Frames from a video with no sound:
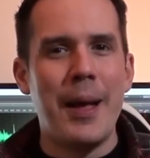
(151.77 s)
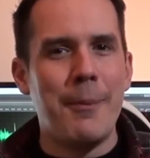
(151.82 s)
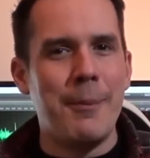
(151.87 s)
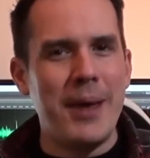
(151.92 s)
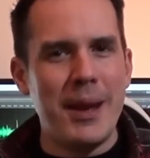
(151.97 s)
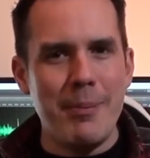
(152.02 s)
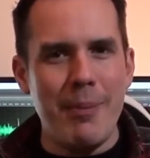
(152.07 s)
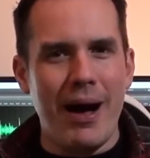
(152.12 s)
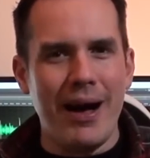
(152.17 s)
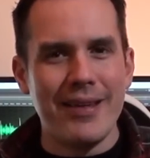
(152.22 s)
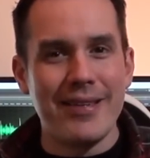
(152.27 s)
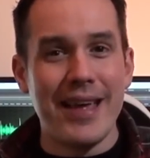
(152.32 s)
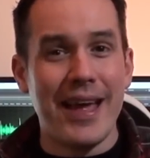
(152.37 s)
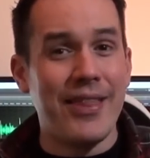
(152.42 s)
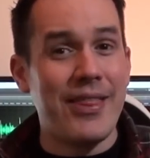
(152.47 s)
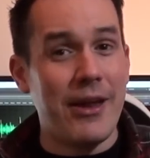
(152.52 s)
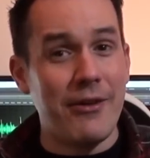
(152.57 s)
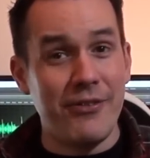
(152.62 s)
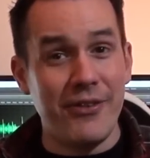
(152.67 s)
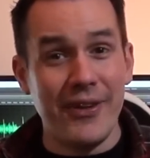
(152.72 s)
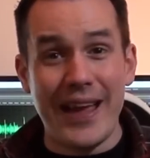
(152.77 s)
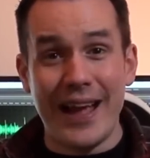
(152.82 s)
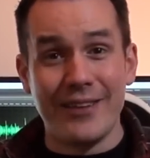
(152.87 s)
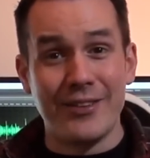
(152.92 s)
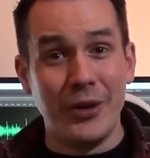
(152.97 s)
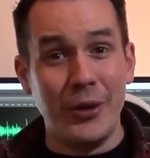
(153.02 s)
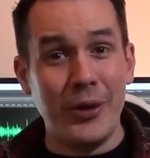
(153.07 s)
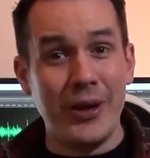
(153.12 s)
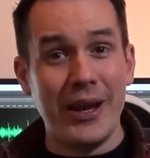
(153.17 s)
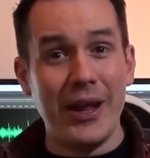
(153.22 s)
minimize it, and then forget
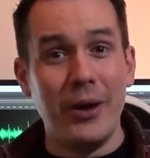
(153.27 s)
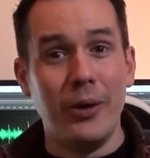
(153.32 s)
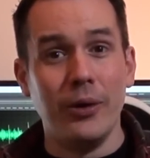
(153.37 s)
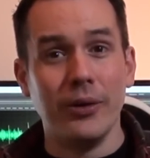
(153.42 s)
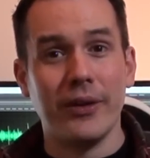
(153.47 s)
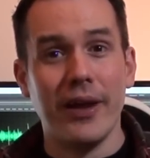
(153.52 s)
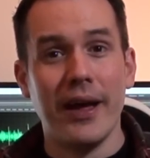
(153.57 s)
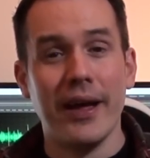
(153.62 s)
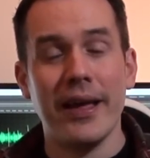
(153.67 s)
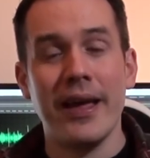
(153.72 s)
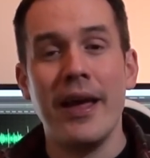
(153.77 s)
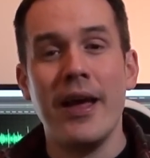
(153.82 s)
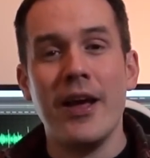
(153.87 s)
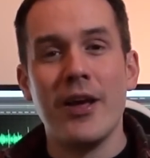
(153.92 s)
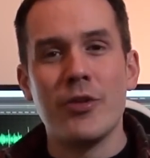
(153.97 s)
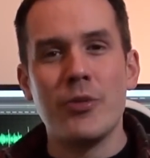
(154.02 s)
to look at it all day.